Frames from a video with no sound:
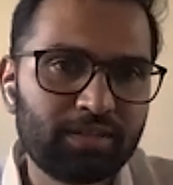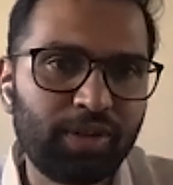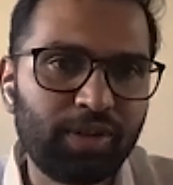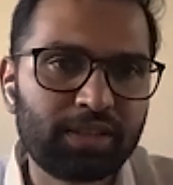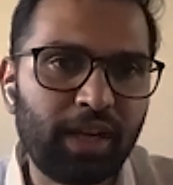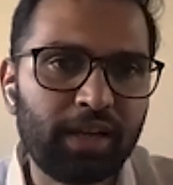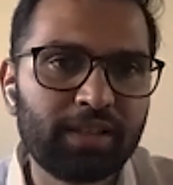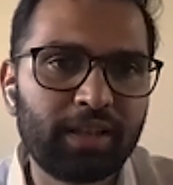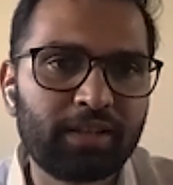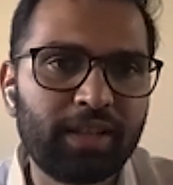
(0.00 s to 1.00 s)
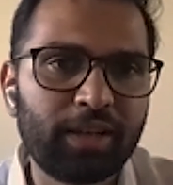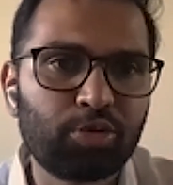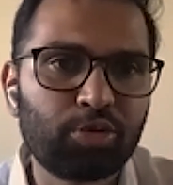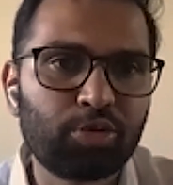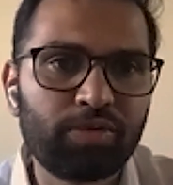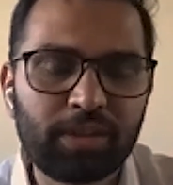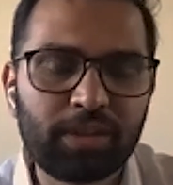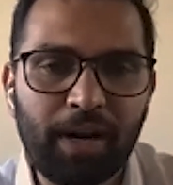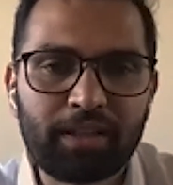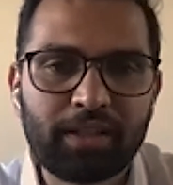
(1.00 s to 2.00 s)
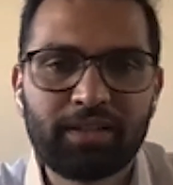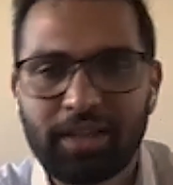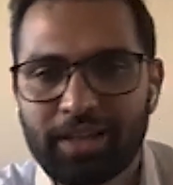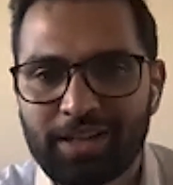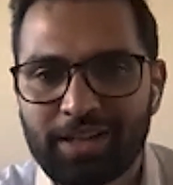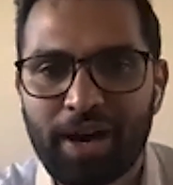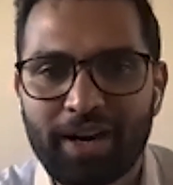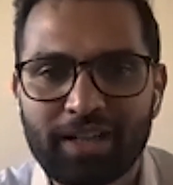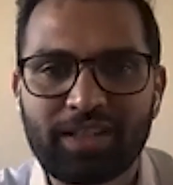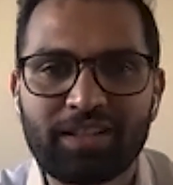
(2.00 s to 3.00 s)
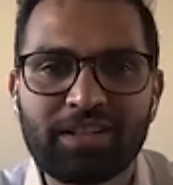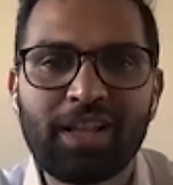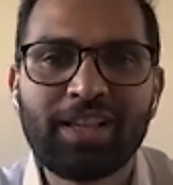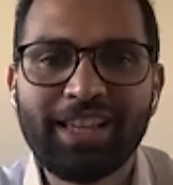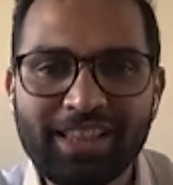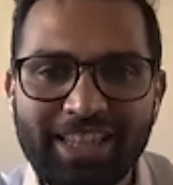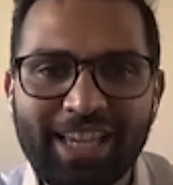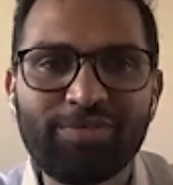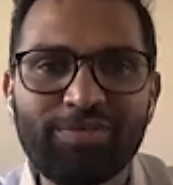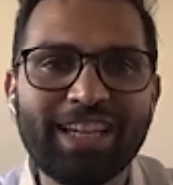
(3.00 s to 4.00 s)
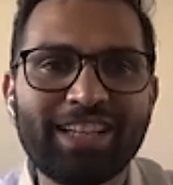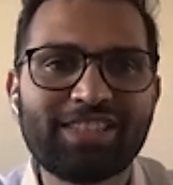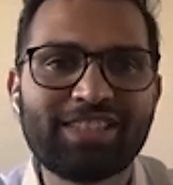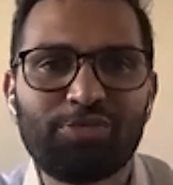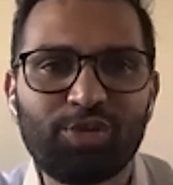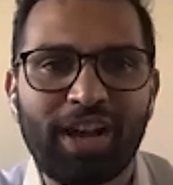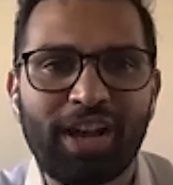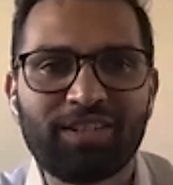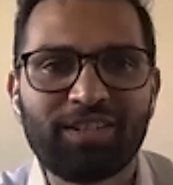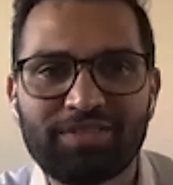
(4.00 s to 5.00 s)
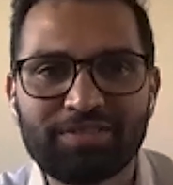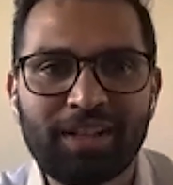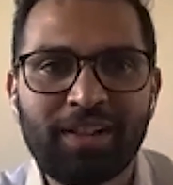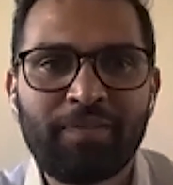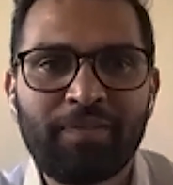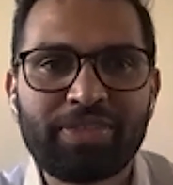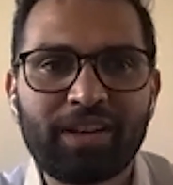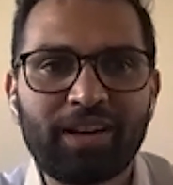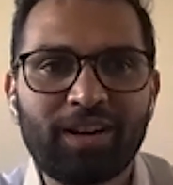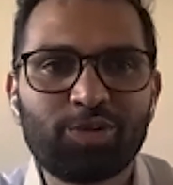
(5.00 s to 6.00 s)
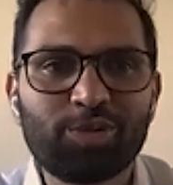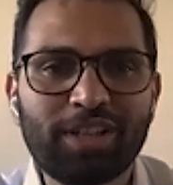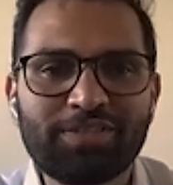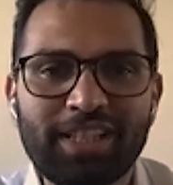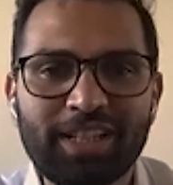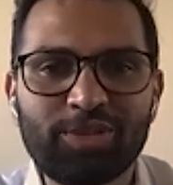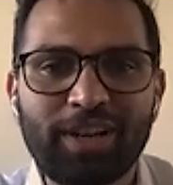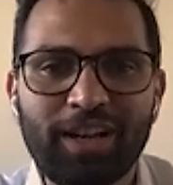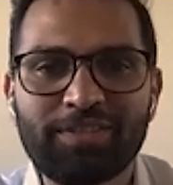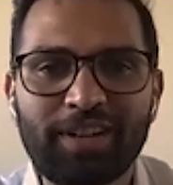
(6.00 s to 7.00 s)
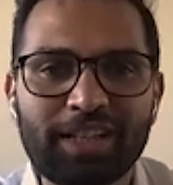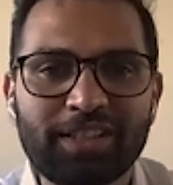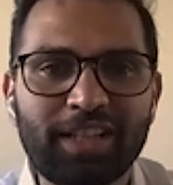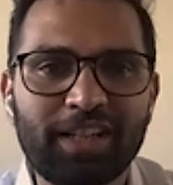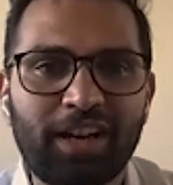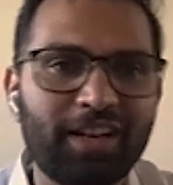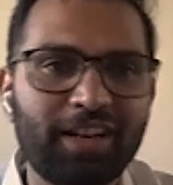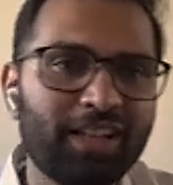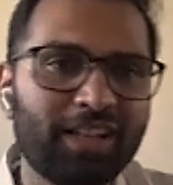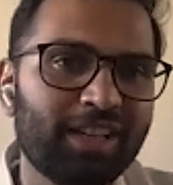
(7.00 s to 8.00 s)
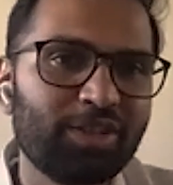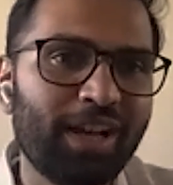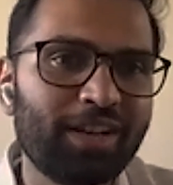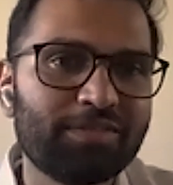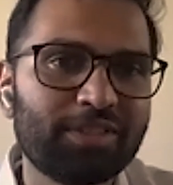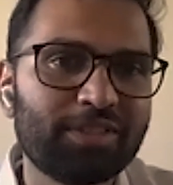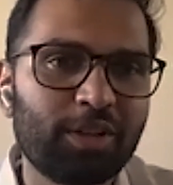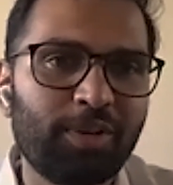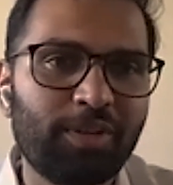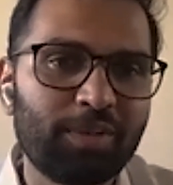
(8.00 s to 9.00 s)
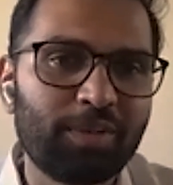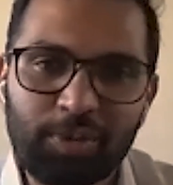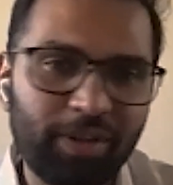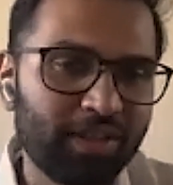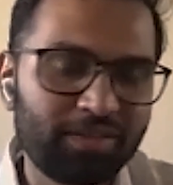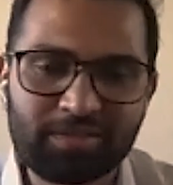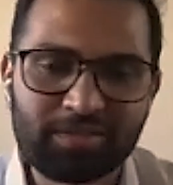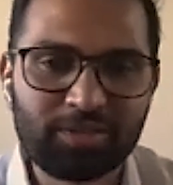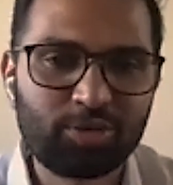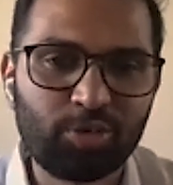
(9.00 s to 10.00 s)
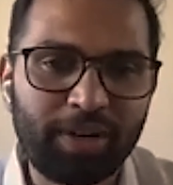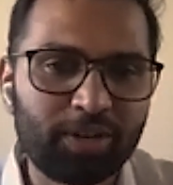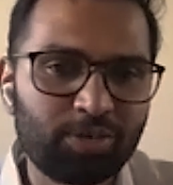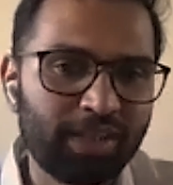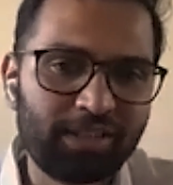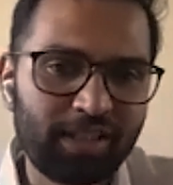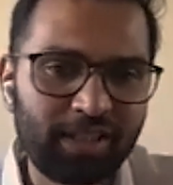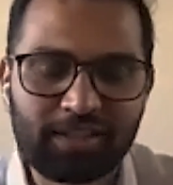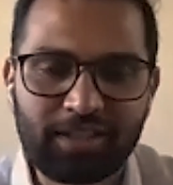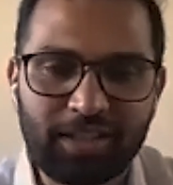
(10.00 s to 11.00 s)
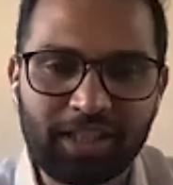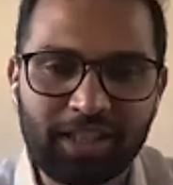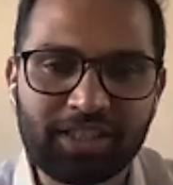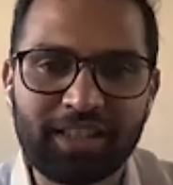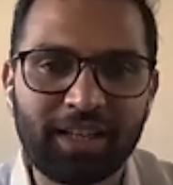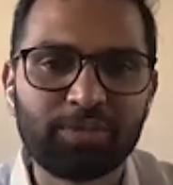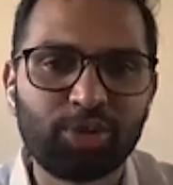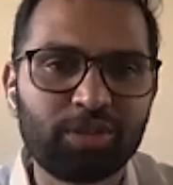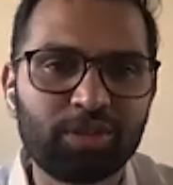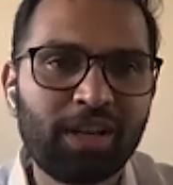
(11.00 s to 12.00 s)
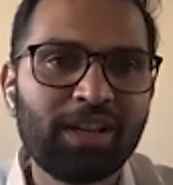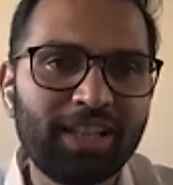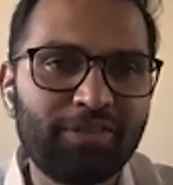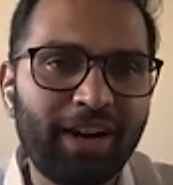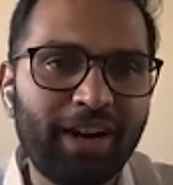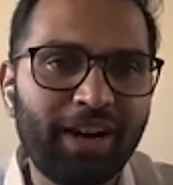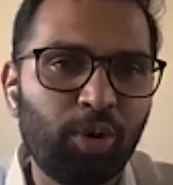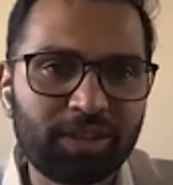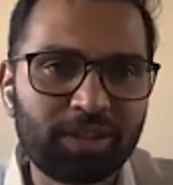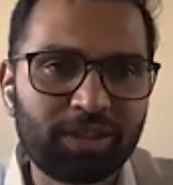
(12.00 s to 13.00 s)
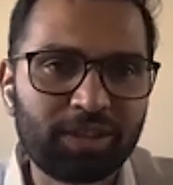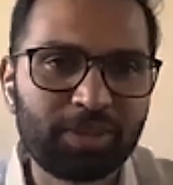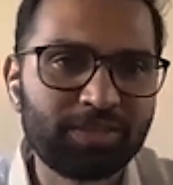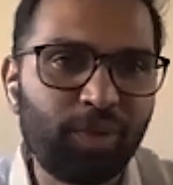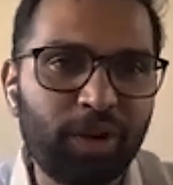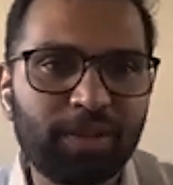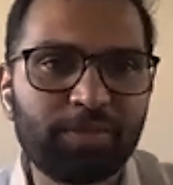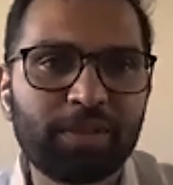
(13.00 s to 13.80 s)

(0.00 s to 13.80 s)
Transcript: had Stalin that took over the party. In Maharashtra, in the MVA itself, you have Uddhavji and you have Aditya Thackeray, and then you have Sharad Pawar. Between Supriya Suleji and Ajit Dada, I'm sure they'll fight amongst themselves, and one of them